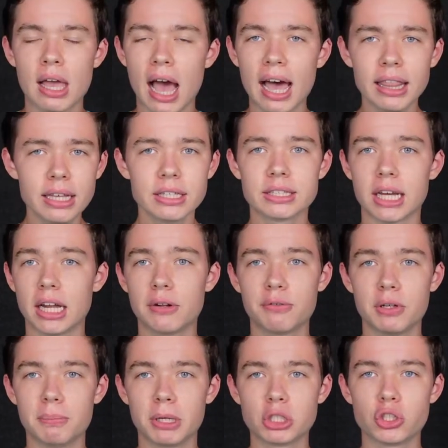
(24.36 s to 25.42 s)
I think
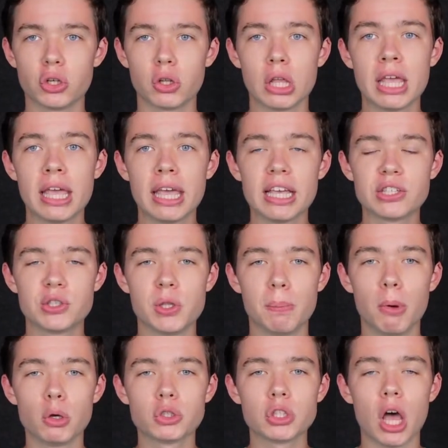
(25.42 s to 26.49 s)
Donovan Mitchell is the
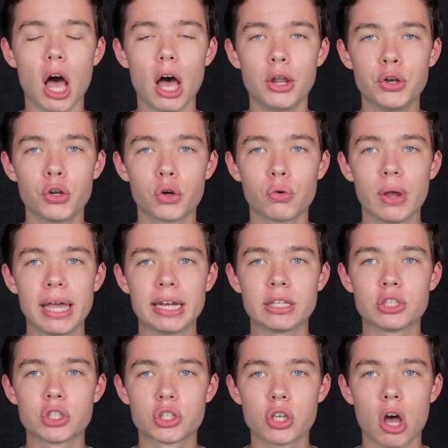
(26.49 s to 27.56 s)
most
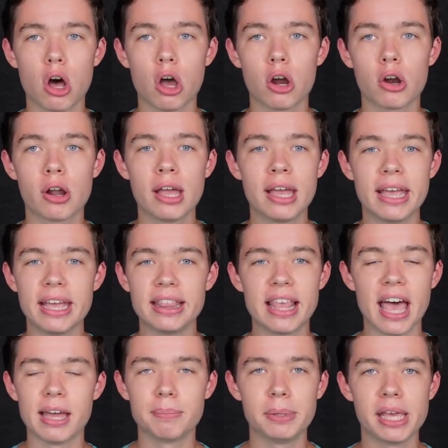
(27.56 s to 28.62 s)
underrated star in the
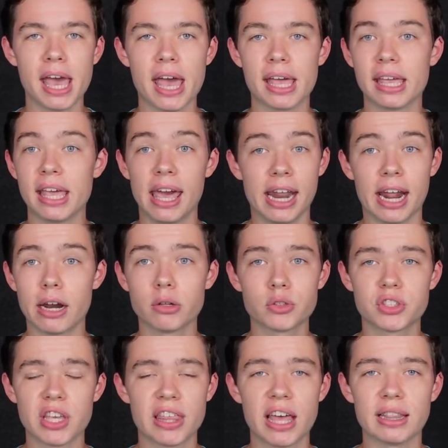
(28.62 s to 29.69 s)
NBA, and I don't
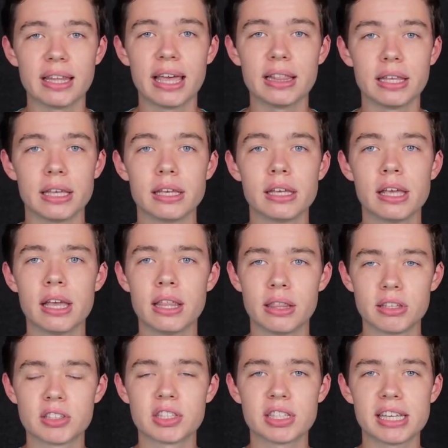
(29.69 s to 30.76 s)
say that lightly.
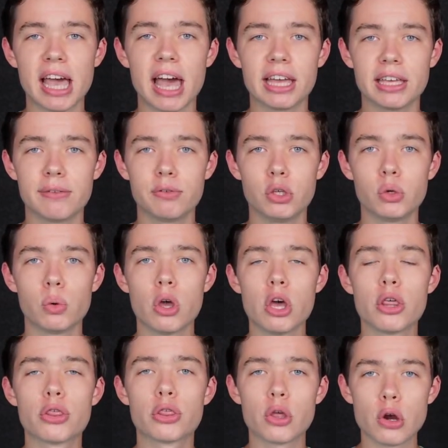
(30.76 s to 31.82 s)
This is a guy giving you
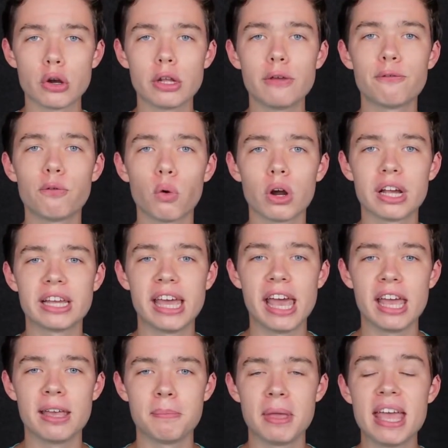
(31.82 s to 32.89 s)
34 a
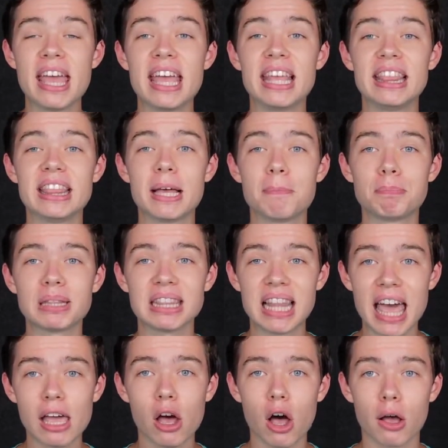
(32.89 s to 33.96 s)
game in the
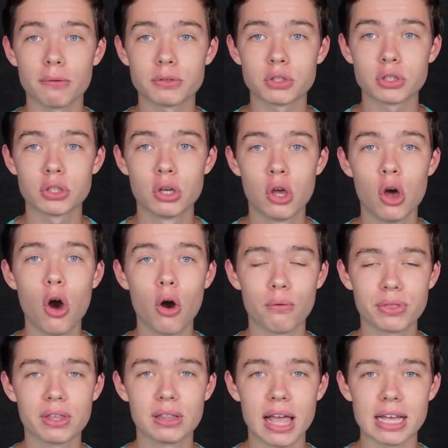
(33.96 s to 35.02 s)
playoffs over
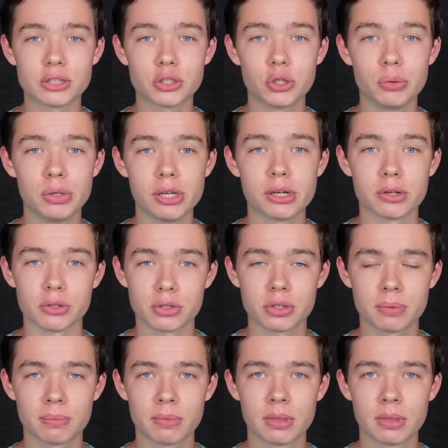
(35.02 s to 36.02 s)
the last 2 years.